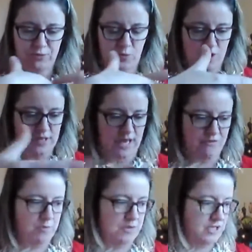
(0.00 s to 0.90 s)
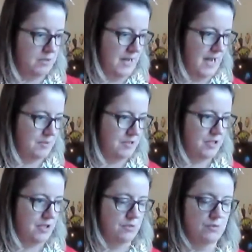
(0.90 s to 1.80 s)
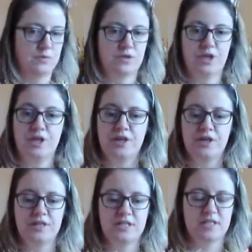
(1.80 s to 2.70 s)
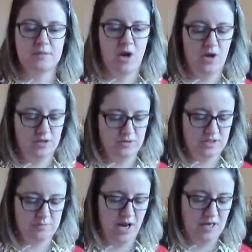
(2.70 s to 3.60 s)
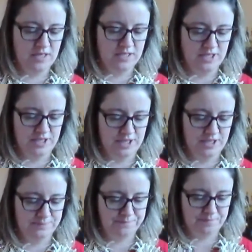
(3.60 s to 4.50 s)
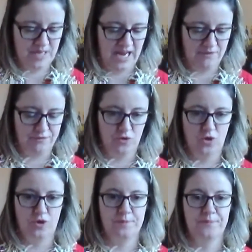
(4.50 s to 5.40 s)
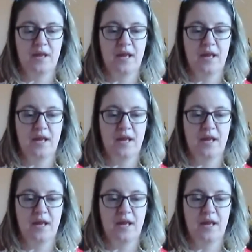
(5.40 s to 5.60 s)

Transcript: We want everybody to be able to learn and smile and learn, have fun.